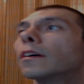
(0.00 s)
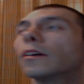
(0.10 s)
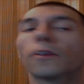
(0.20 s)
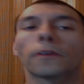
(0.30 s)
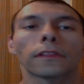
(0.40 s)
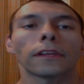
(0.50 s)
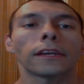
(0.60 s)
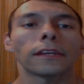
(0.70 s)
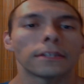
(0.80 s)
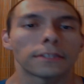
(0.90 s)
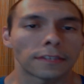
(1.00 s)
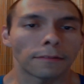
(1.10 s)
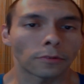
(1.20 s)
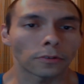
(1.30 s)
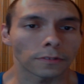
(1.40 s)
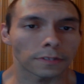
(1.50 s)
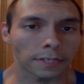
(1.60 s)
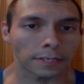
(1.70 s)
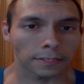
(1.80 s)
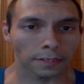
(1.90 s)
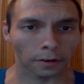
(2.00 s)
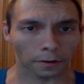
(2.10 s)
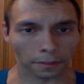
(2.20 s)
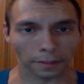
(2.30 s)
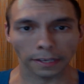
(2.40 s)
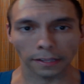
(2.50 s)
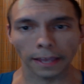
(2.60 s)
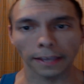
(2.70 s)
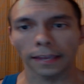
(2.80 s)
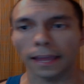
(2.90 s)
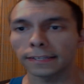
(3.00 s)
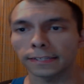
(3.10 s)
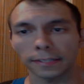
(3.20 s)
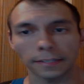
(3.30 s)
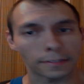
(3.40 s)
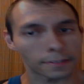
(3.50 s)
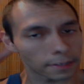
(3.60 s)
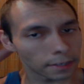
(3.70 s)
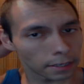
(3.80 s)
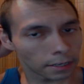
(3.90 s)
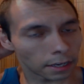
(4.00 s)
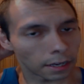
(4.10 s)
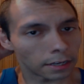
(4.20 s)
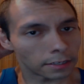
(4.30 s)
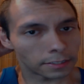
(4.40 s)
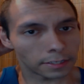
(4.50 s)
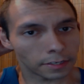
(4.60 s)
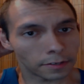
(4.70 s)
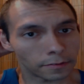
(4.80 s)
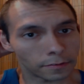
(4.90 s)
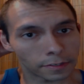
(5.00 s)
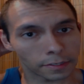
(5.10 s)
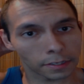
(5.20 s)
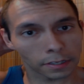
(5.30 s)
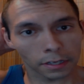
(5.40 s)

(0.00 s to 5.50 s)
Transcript: earthly symbols, these earthly like entities, to use